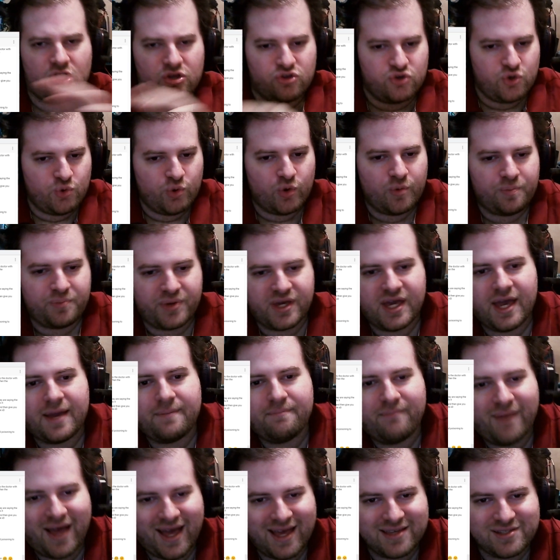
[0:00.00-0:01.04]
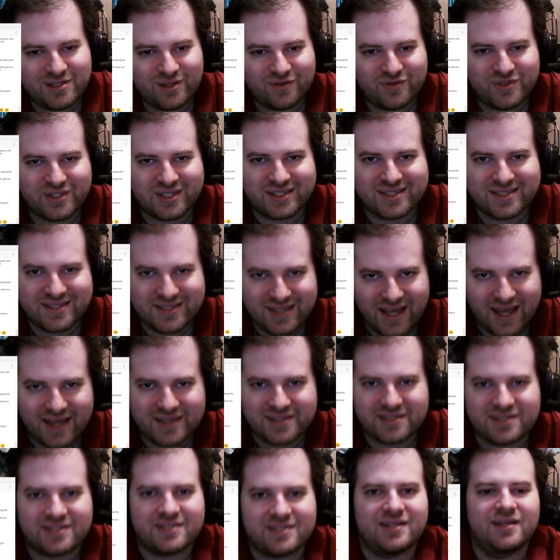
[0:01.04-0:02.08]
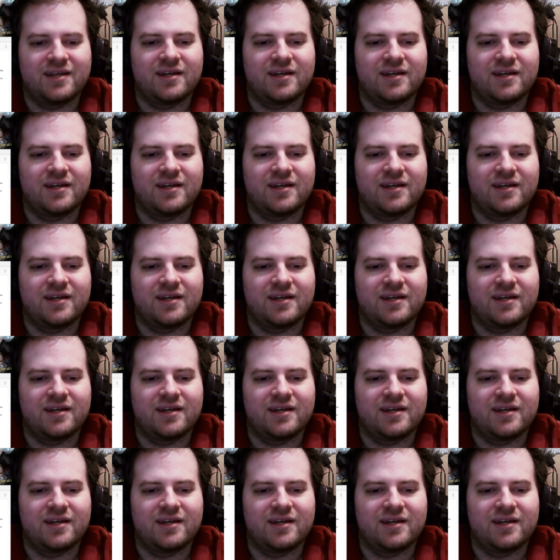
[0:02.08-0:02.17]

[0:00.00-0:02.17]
you will be a massive success